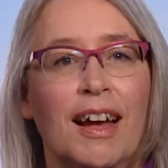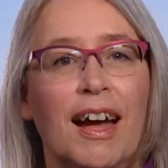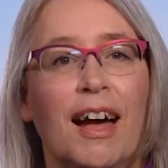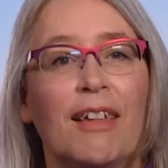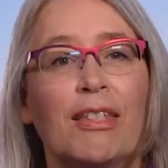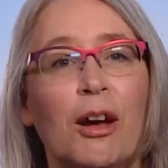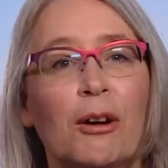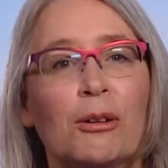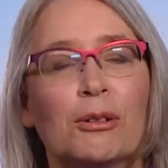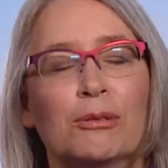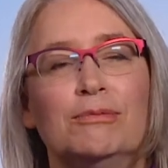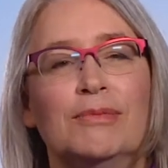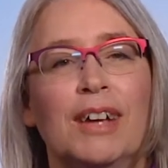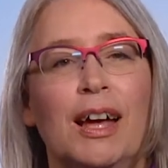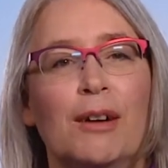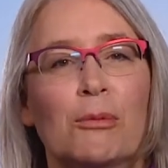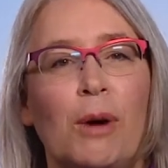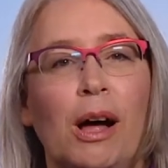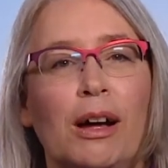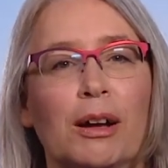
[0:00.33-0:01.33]
Hello,
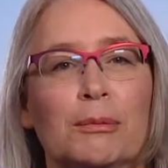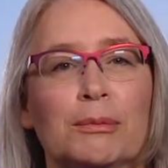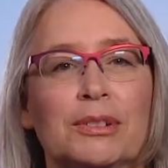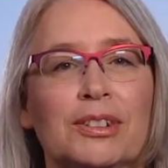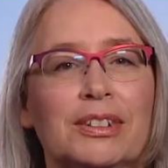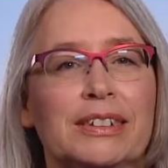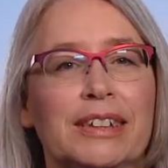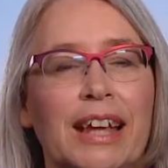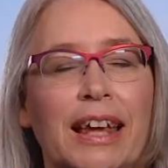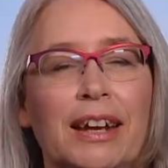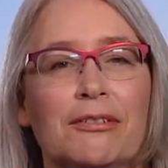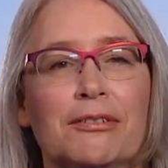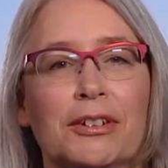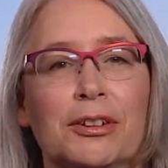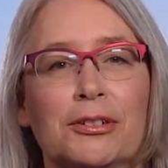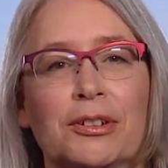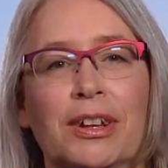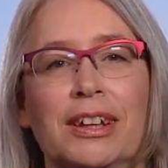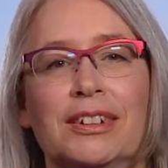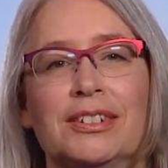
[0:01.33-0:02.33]
and welcome to Data
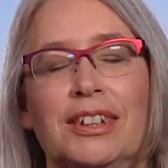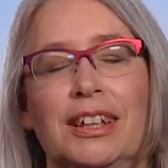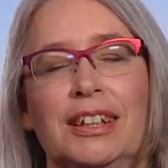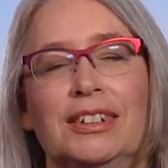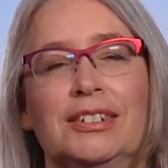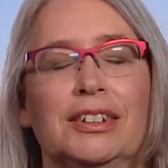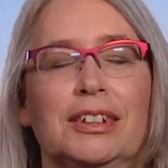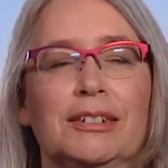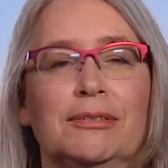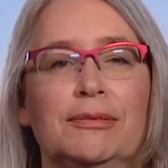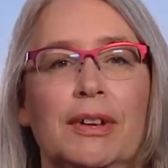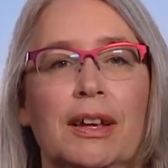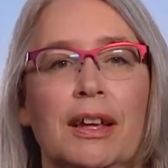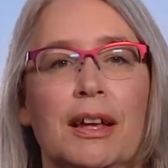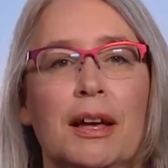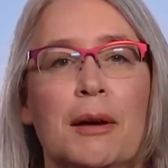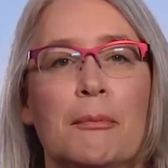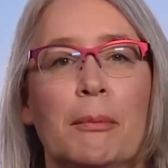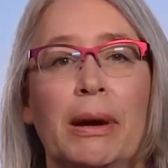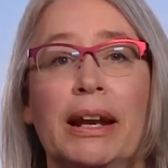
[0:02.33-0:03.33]
Visualization.
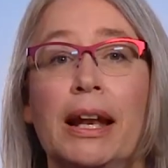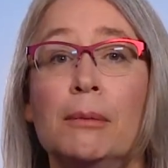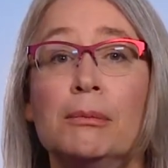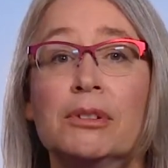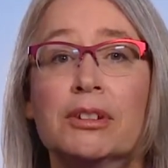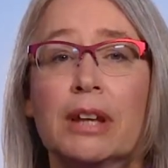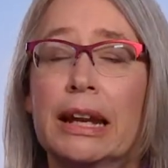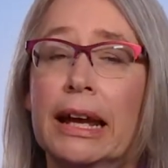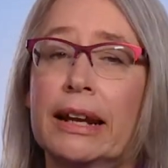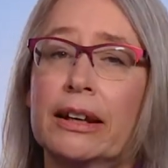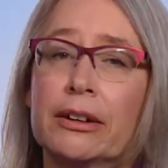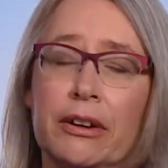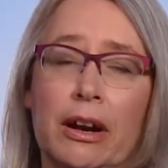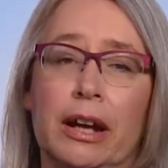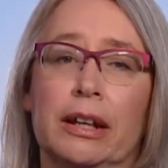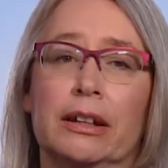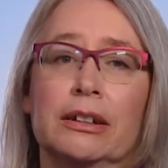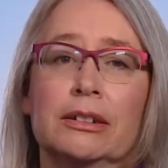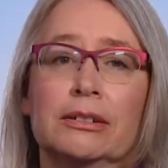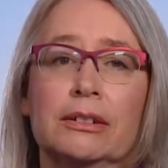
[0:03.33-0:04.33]
My name's Annette
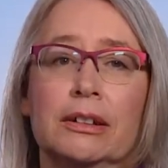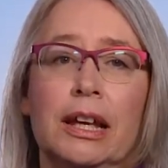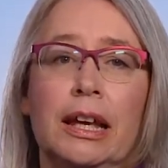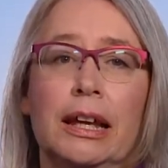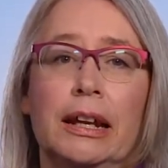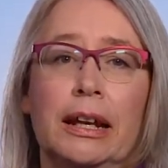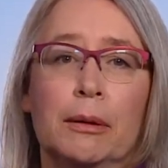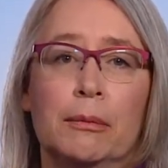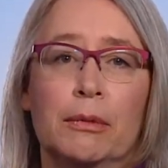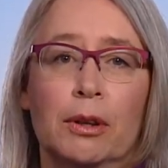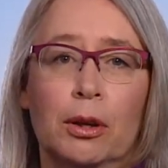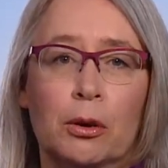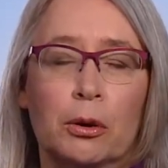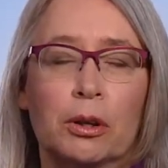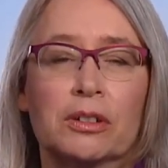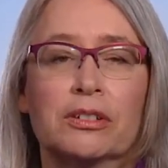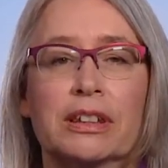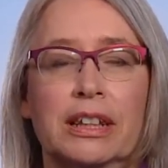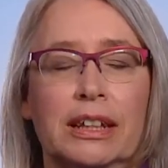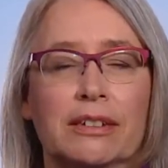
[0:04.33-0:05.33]
Greiner, and I'm the
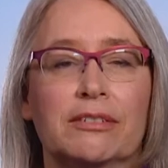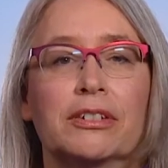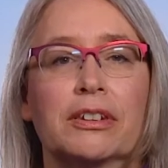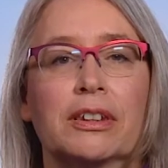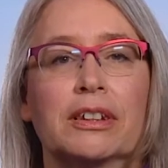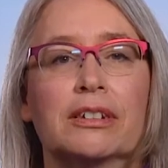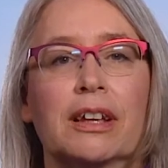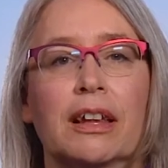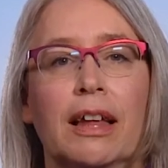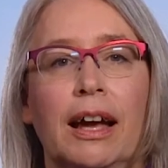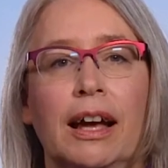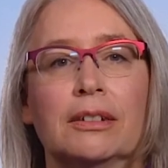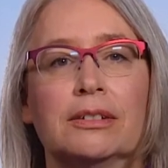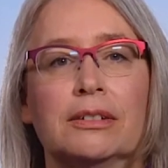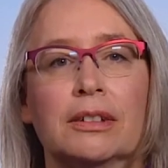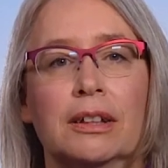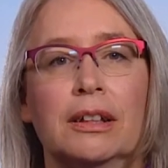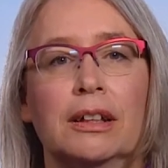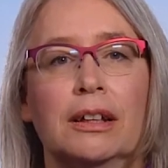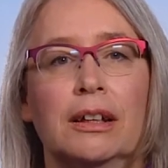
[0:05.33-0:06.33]
course lead for this
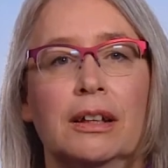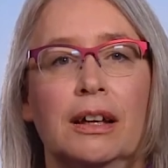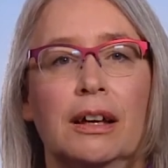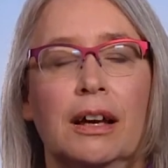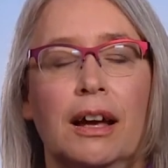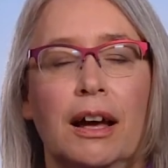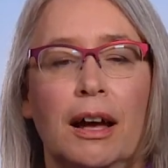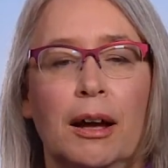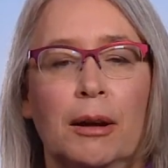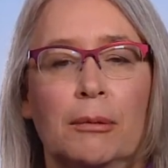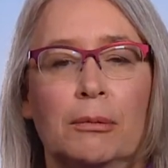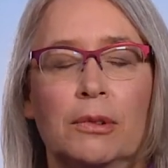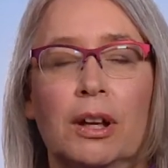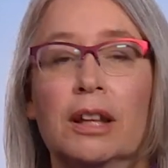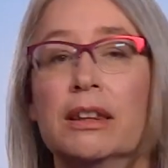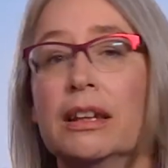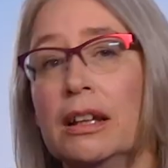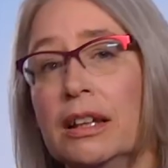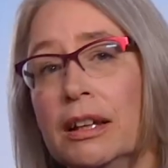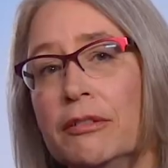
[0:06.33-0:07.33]
class. A
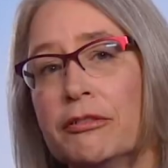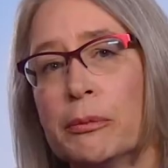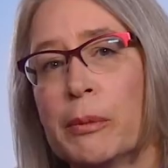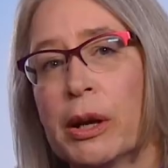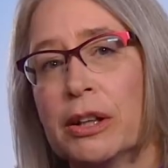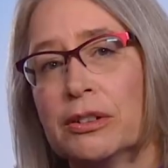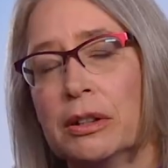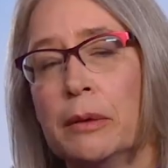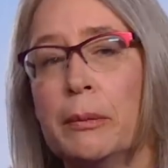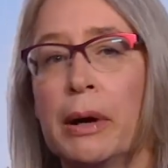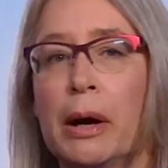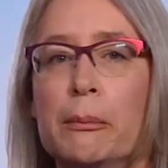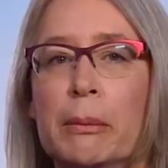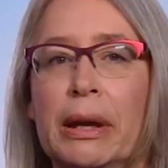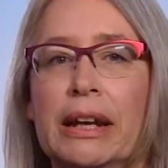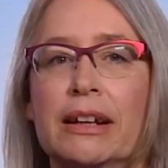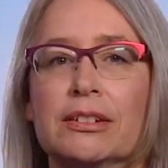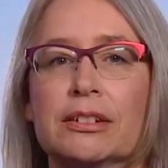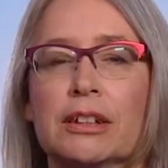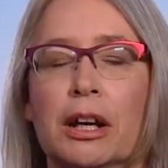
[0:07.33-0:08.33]
little information about
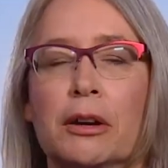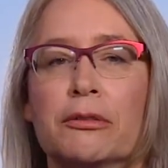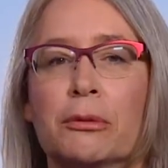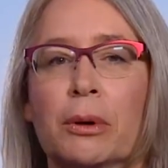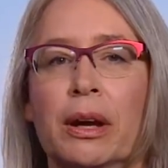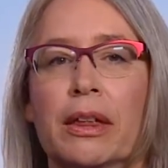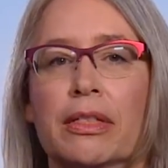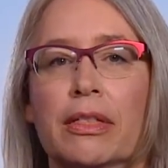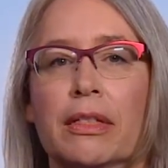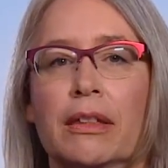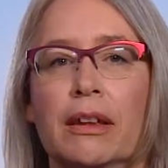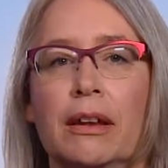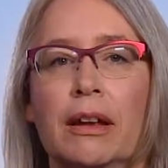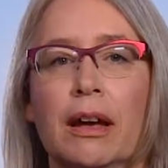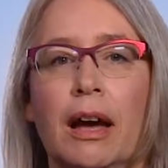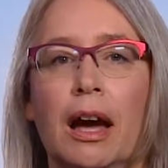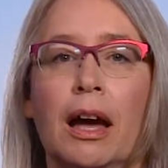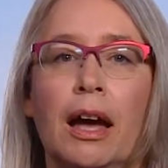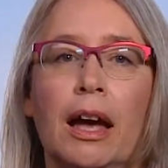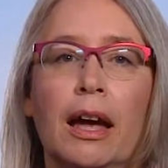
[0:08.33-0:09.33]
me to start with.
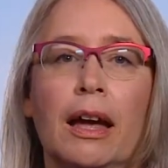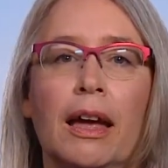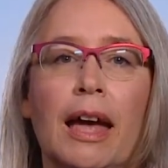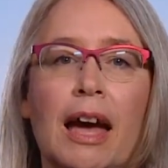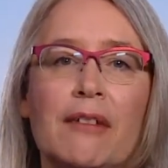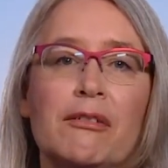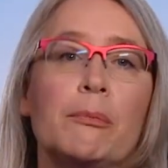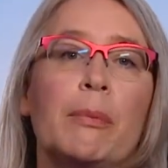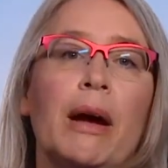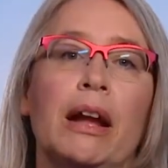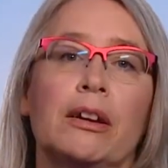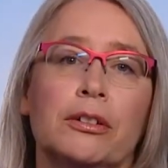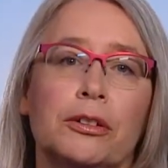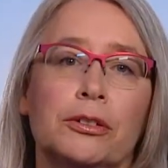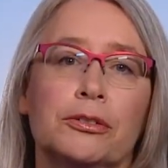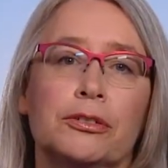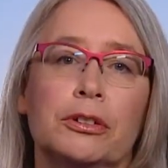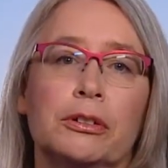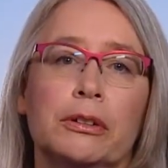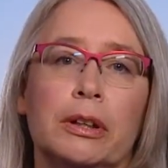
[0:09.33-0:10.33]
I have a
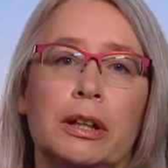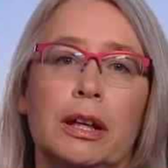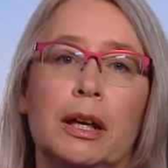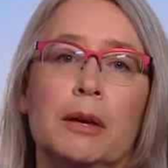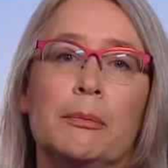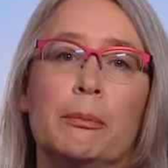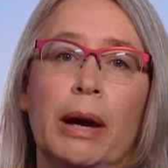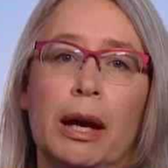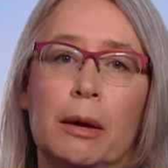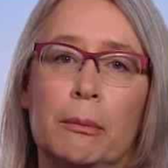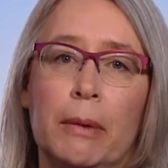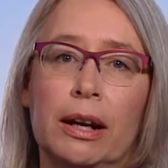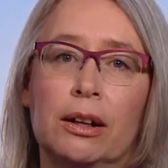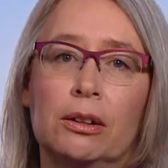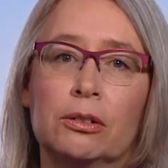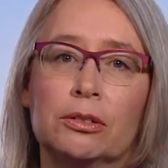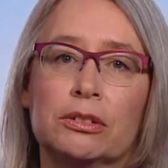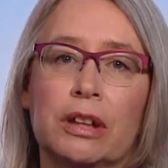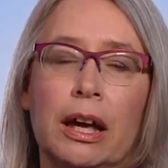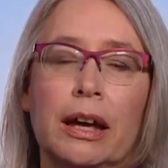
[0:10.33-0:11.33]
bachelor's degree in
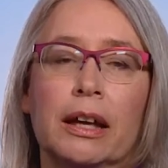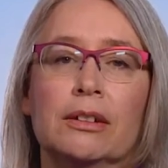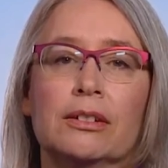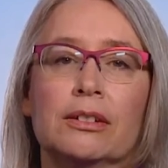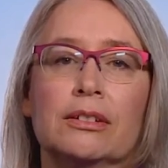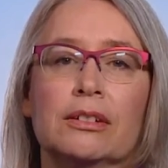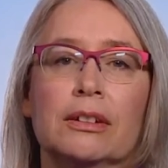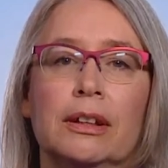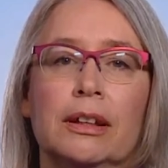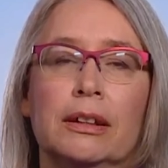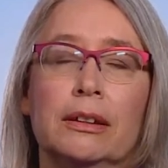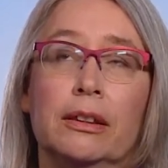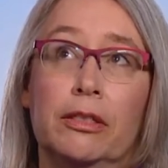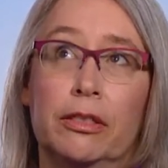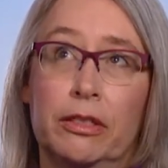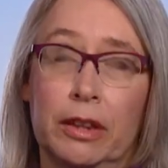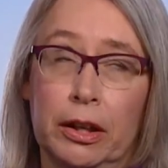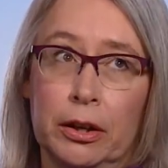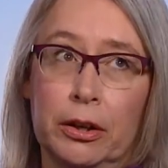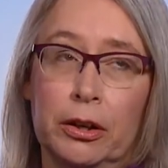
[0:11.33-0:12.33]
biomedical science and
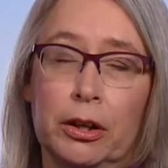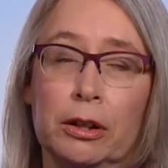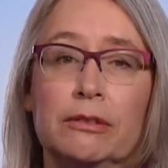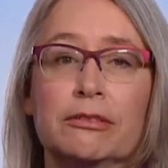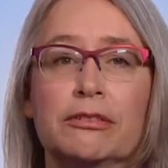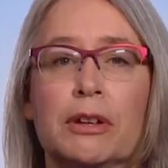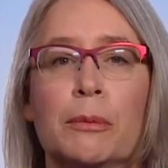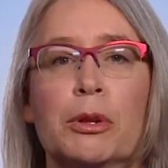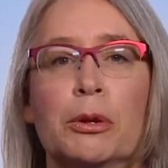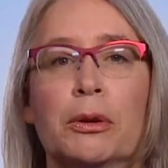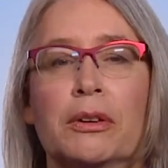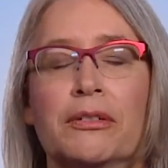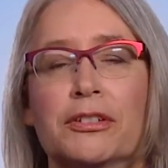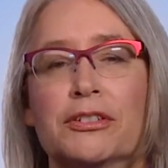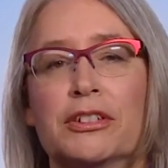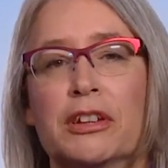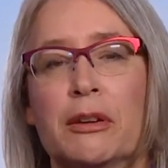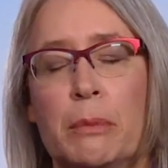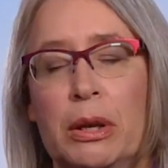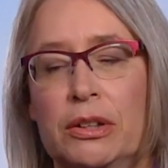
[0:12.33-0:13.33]
theater from the
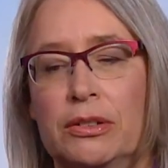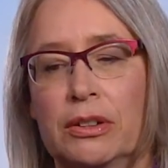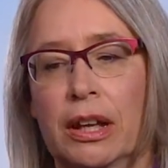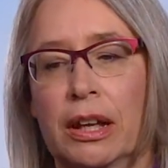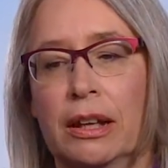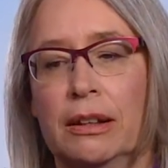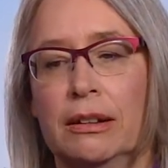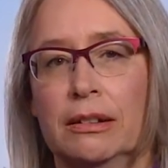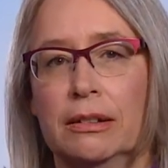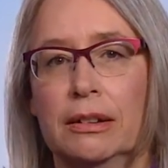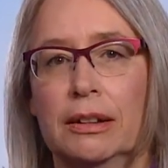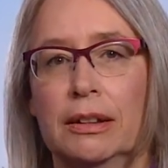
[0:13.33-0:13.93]
University of Michigan.